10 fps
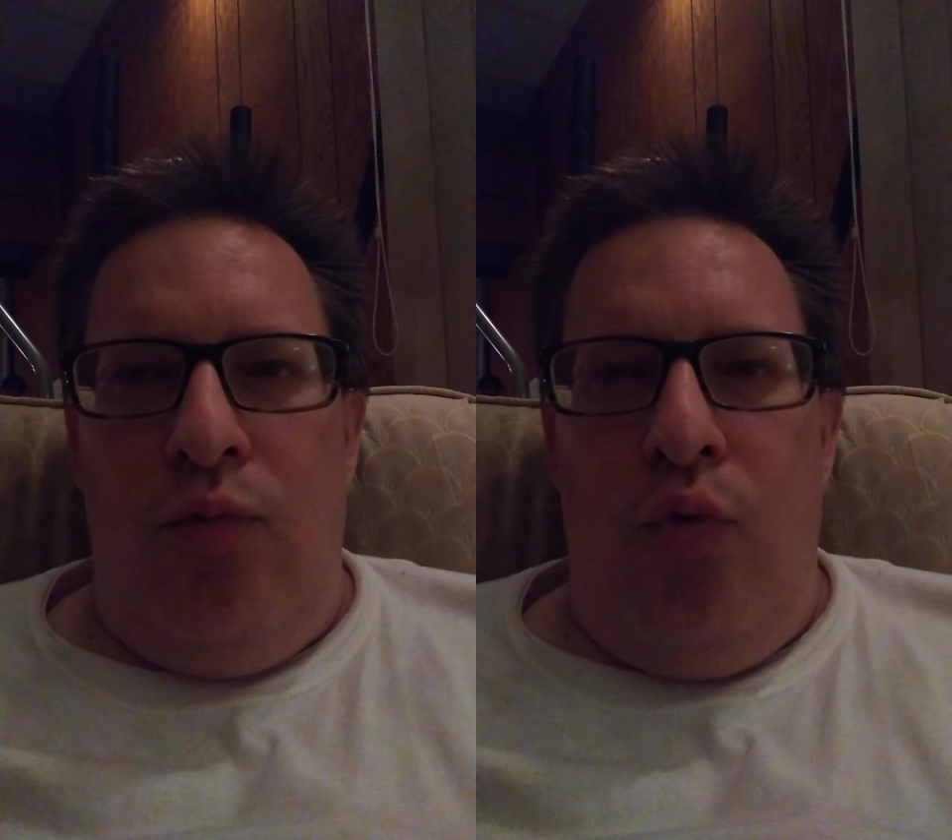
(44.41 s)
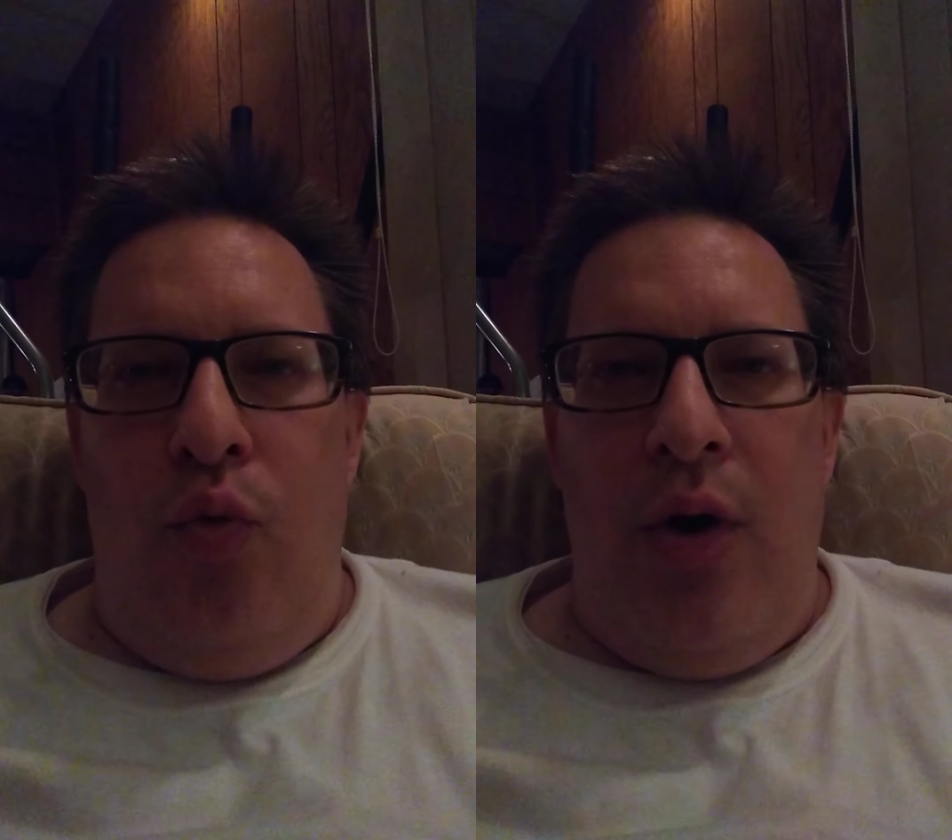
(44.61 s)

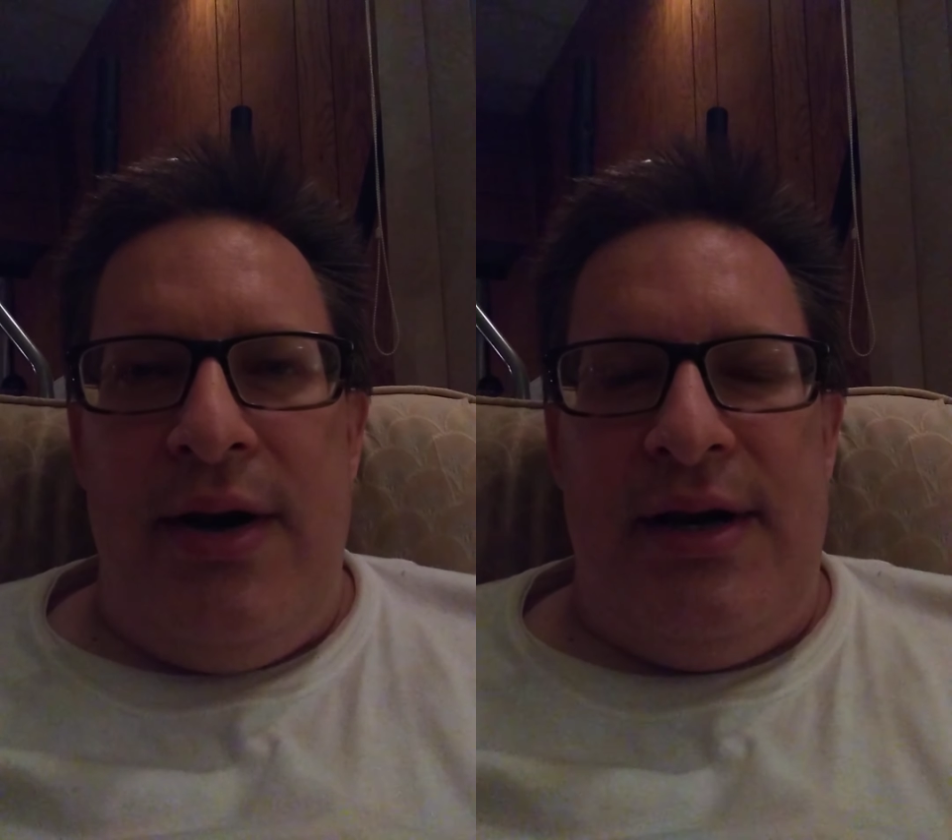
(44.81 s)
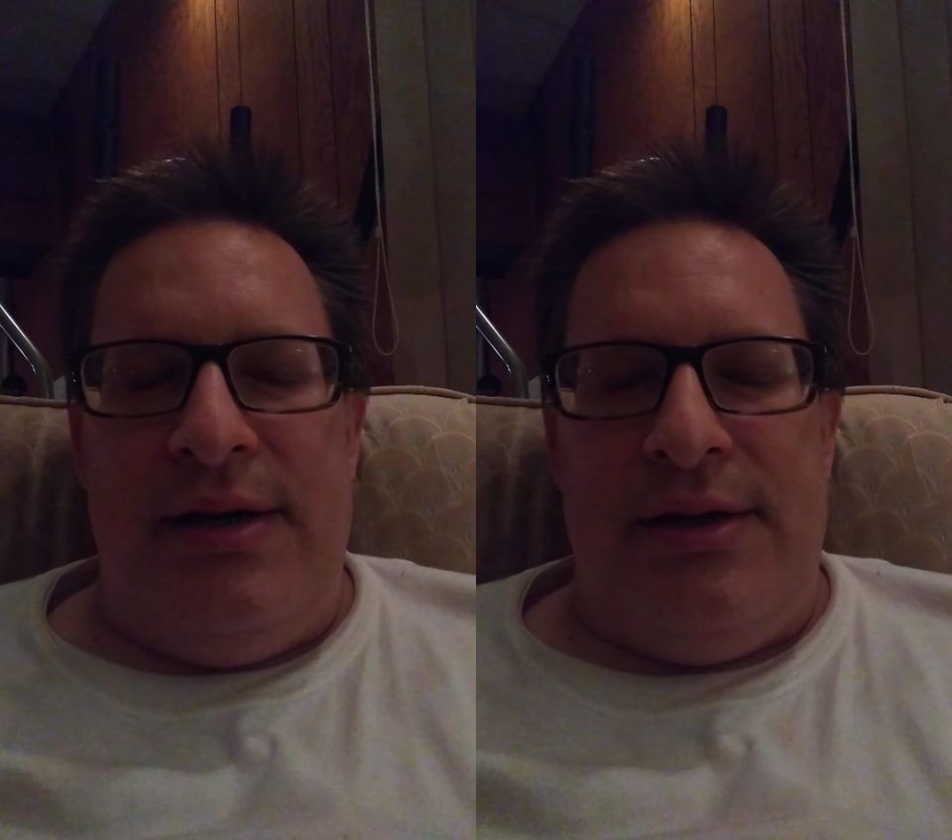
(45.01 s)

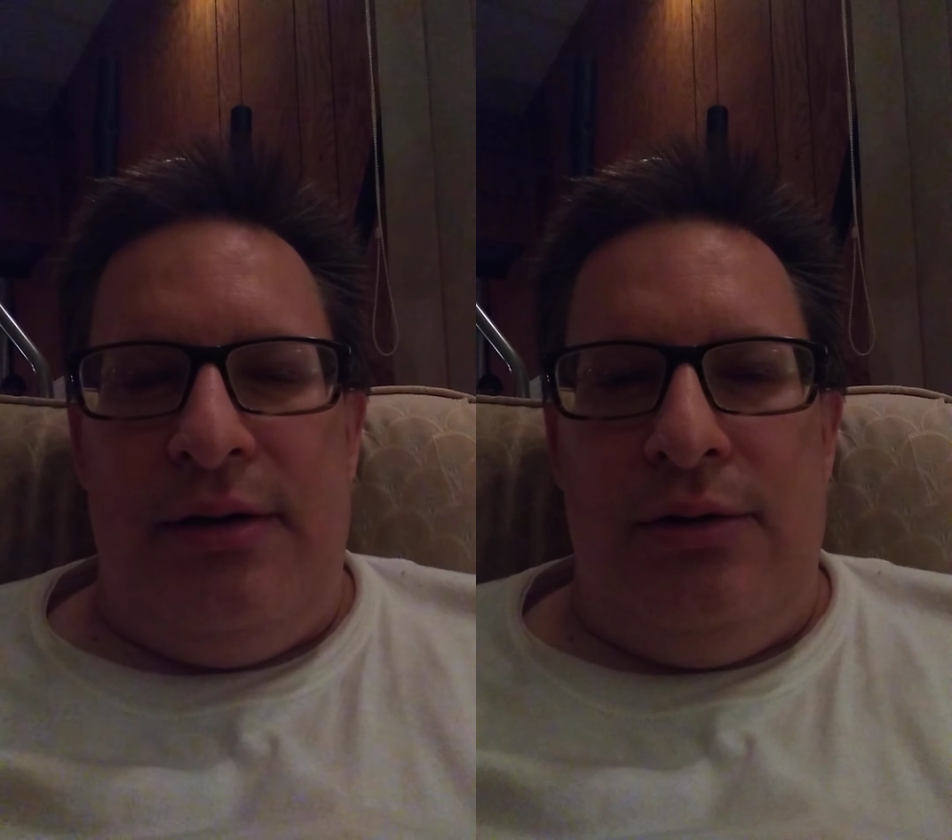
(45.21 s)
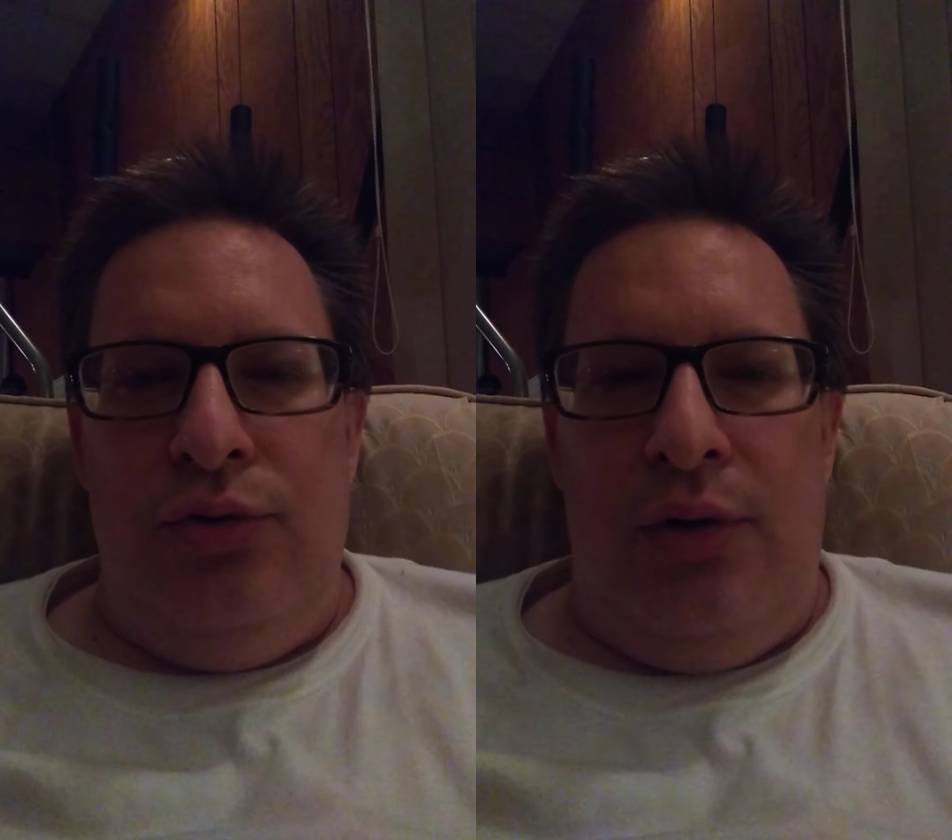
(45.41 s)
wouldn't
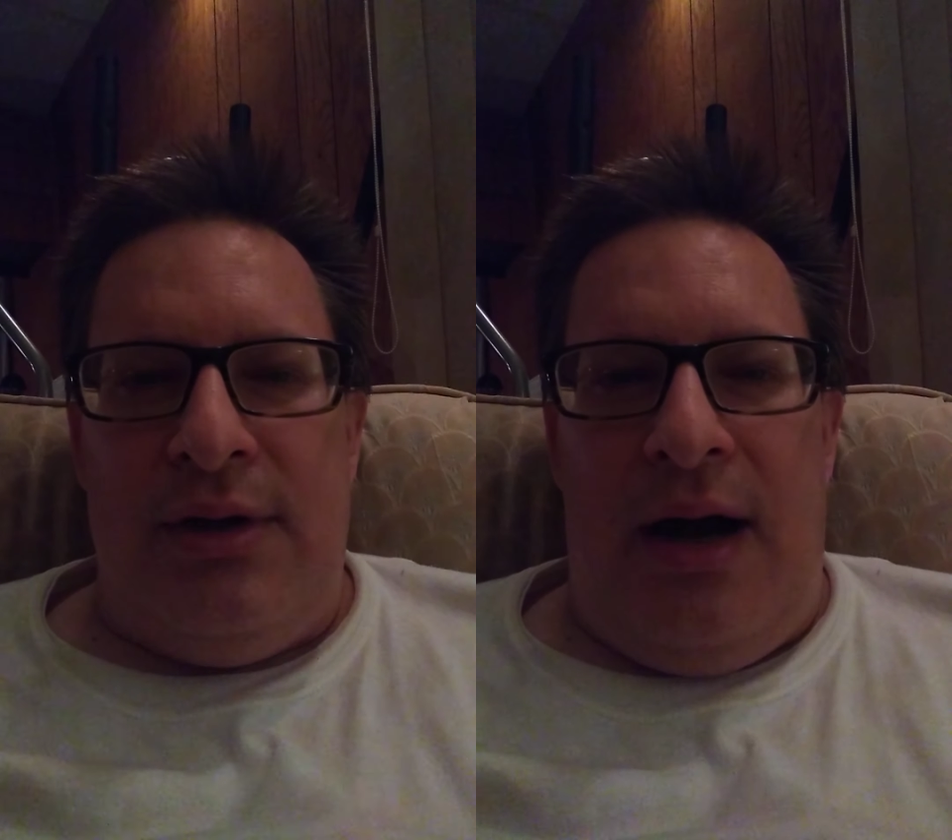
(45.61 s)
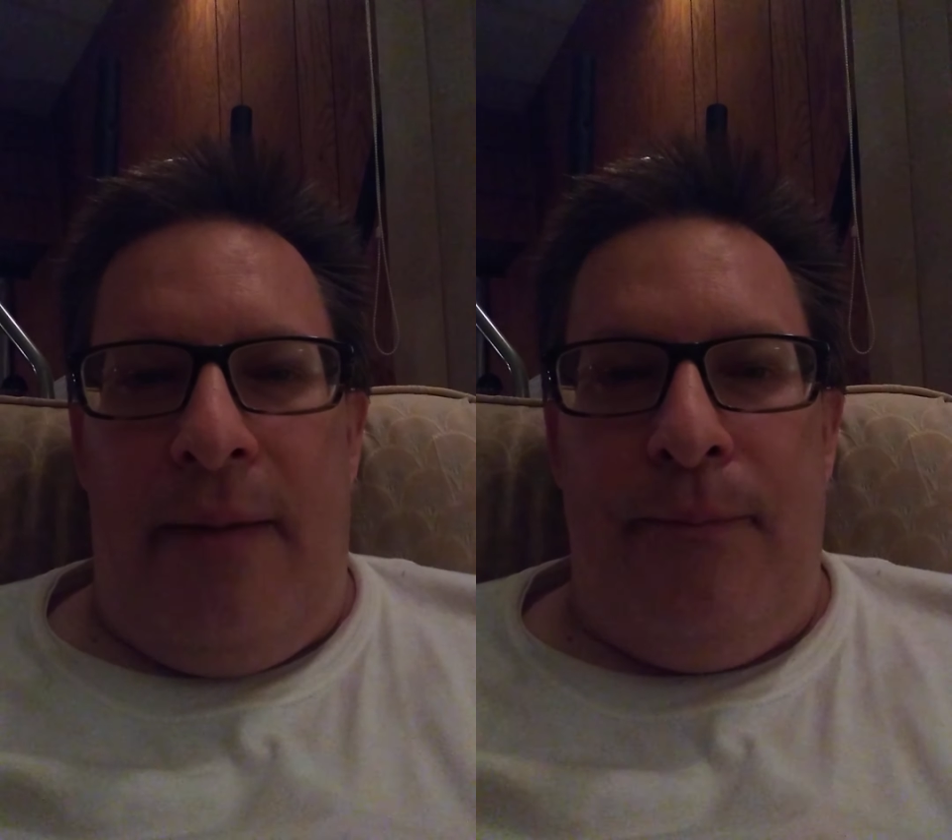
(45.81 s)

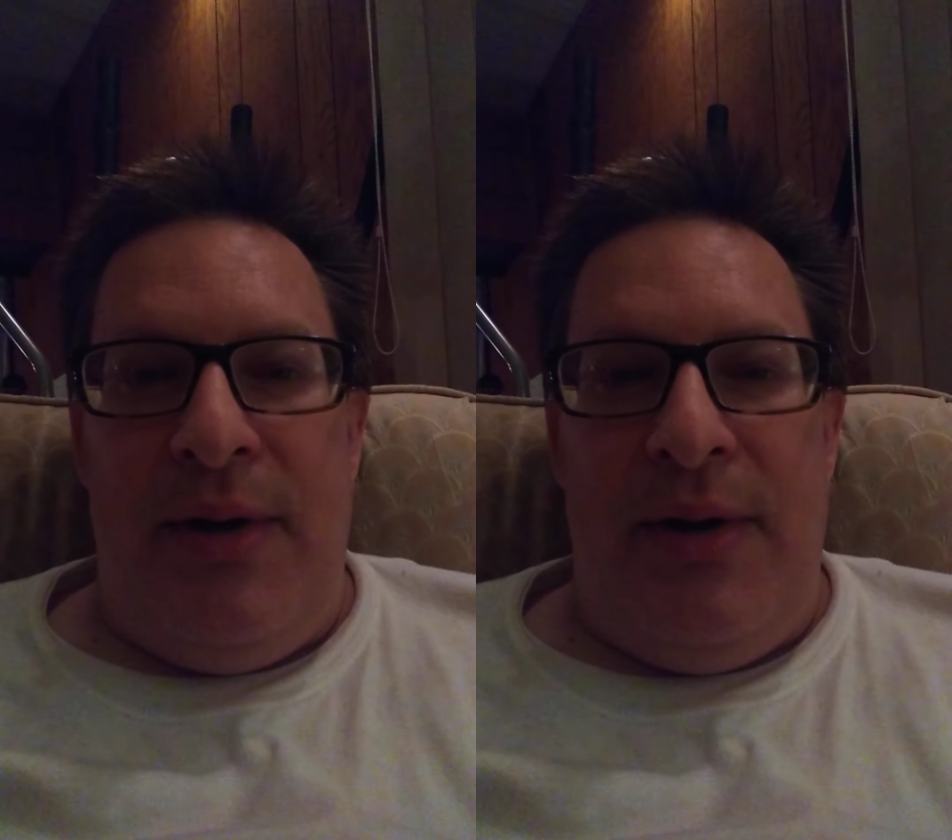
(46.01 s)
look up,